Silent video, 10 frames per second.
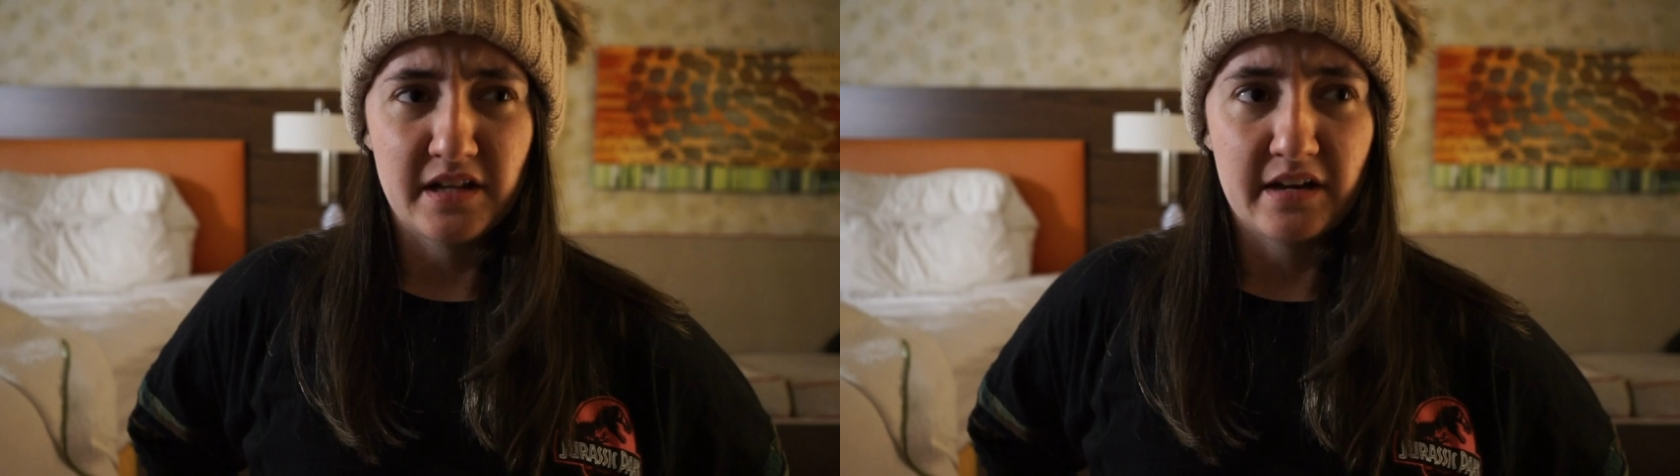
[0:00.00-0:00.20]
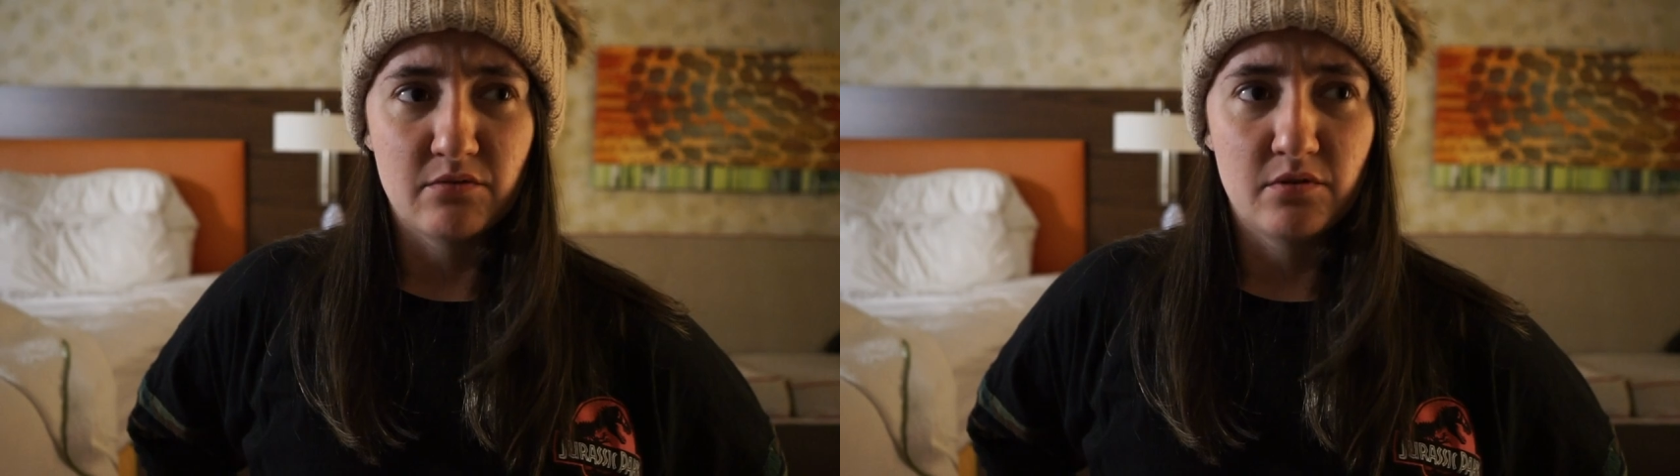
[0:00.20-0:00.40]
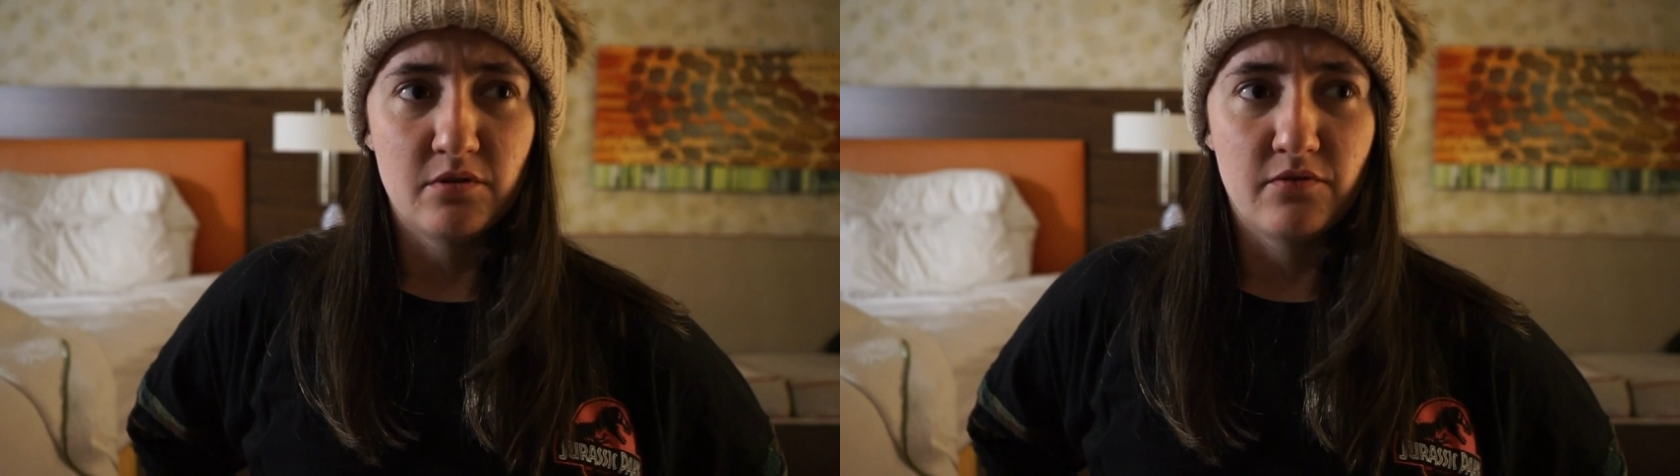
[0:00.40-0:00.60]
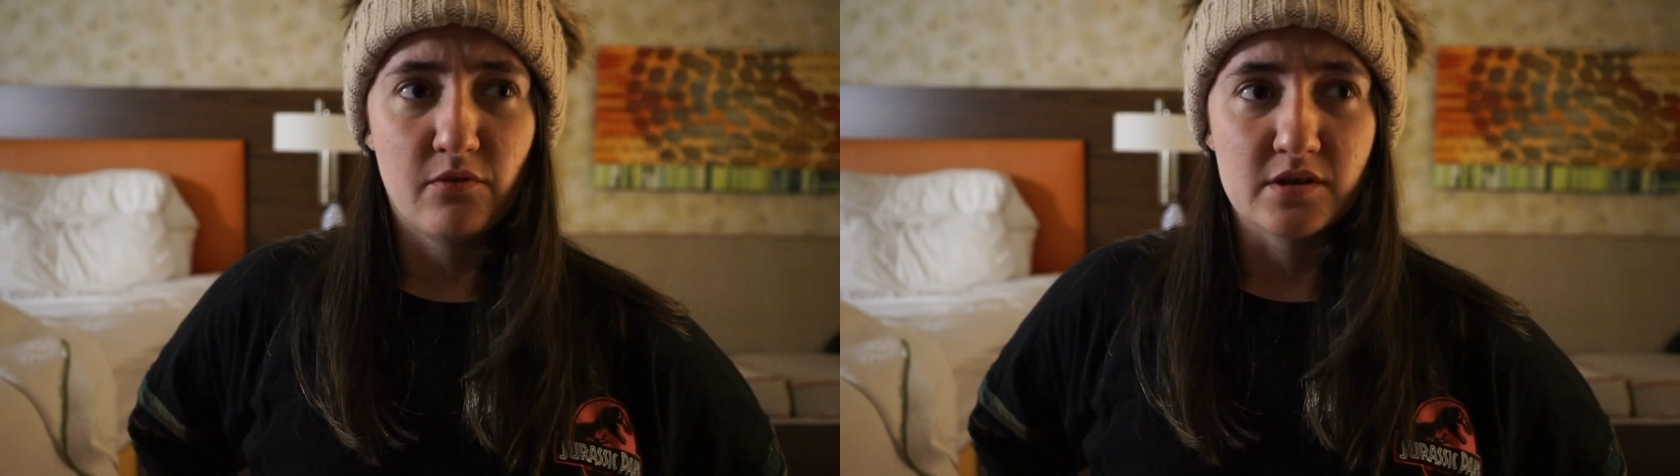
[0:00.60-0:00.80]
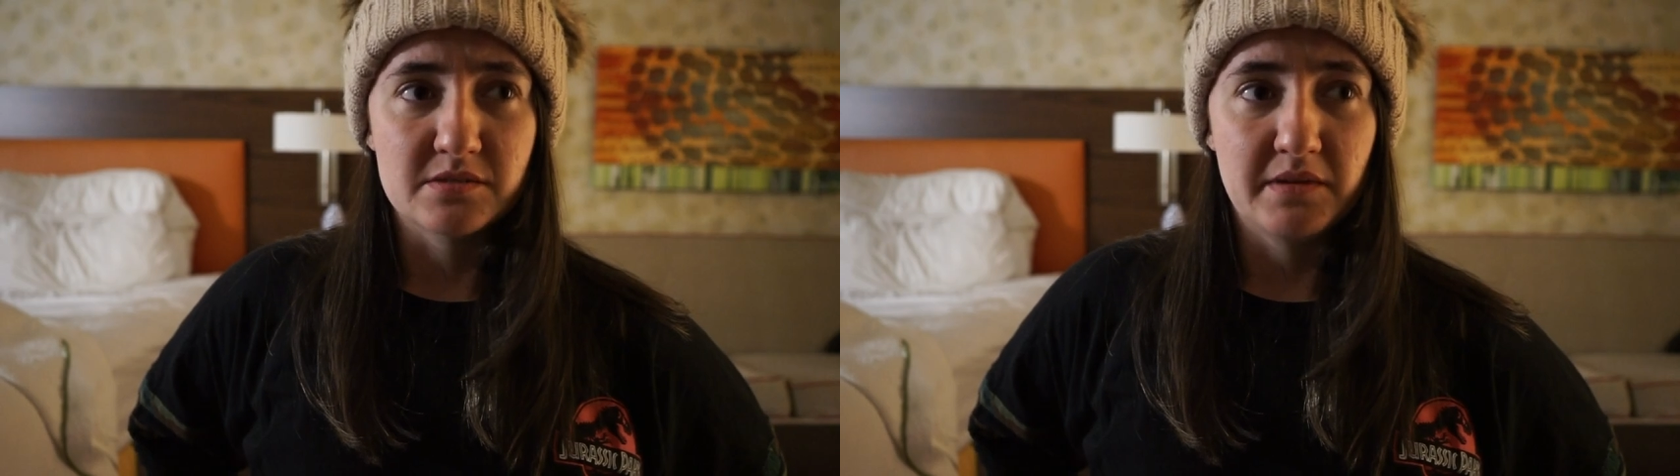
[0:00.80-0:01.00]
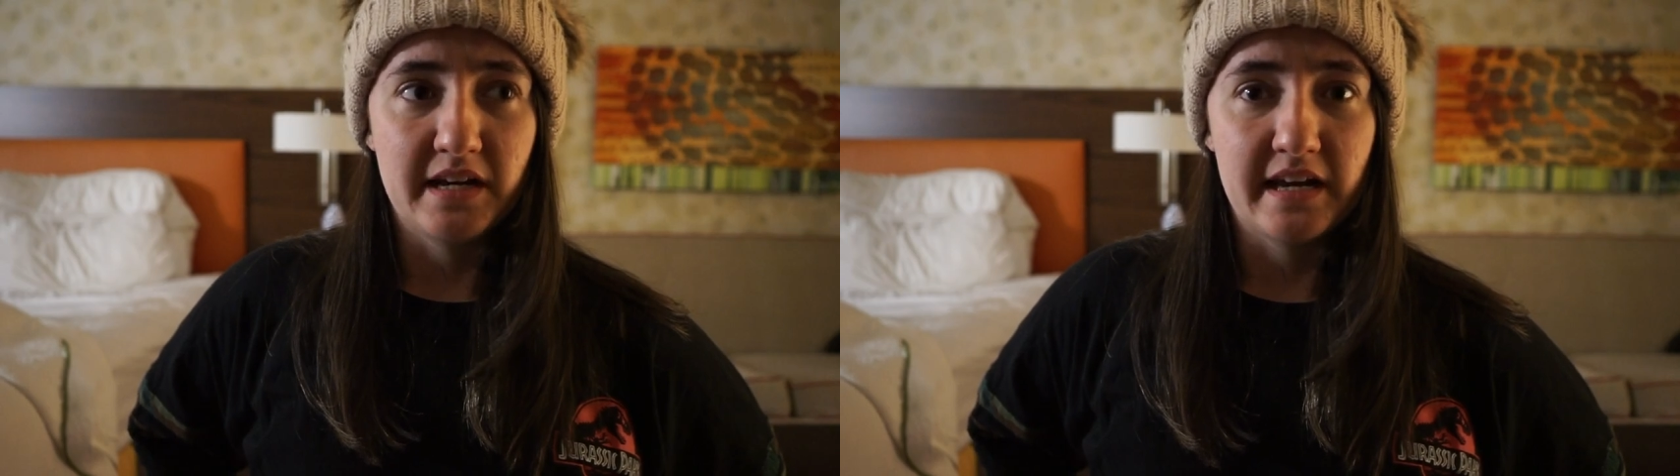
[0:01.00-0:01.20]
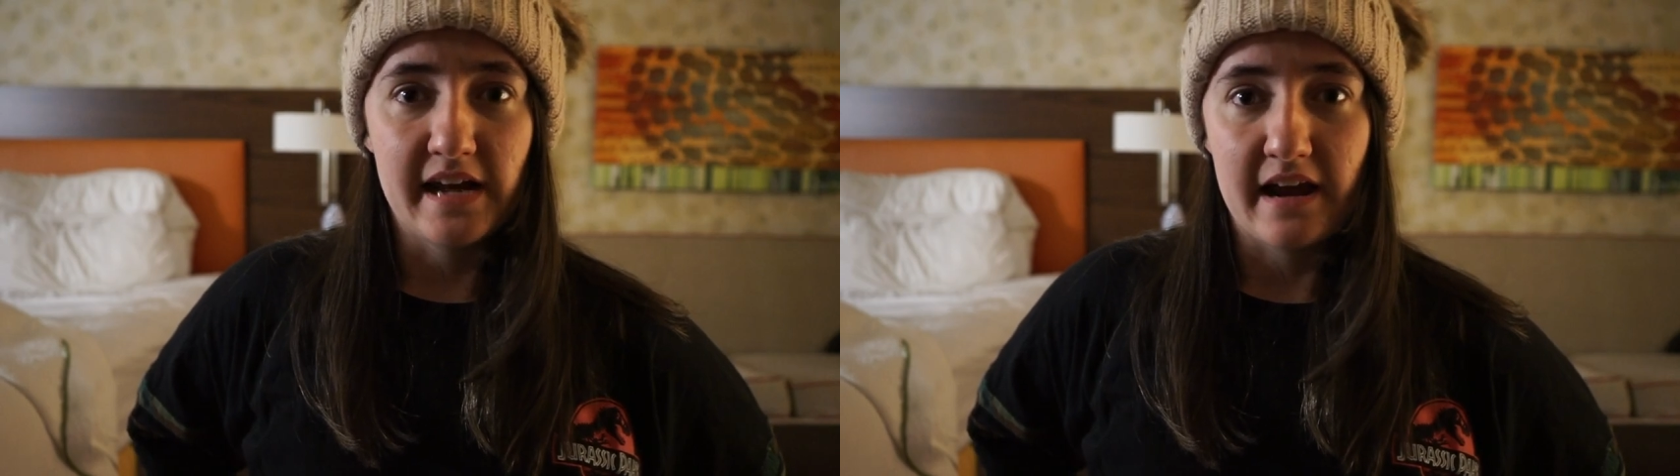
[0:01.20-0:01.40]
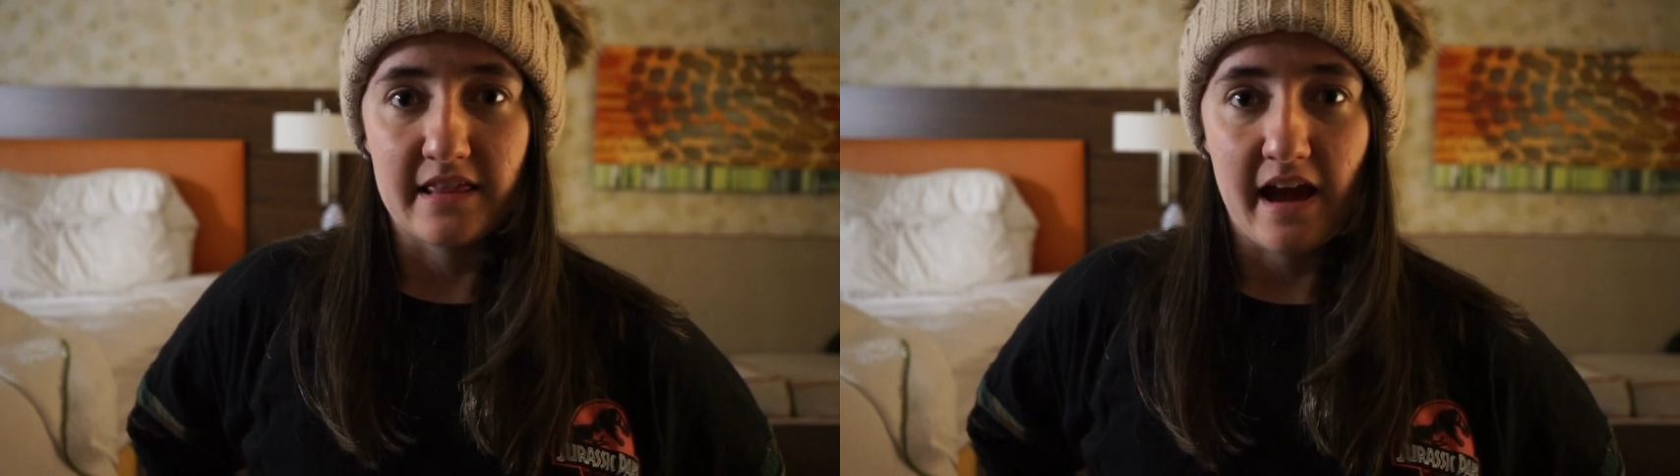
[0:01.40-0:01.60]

like will force me to get out of the